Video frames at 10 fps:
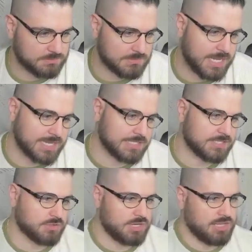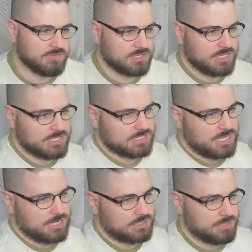I guess it's irrelevant. They
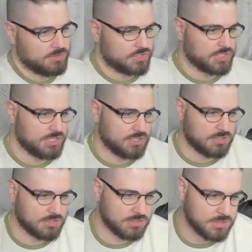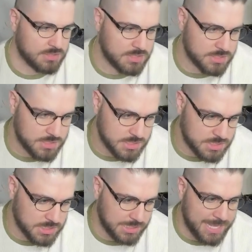decided they were just gonna
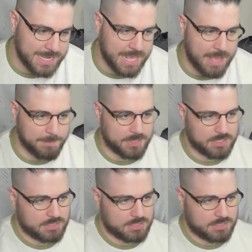let it happen.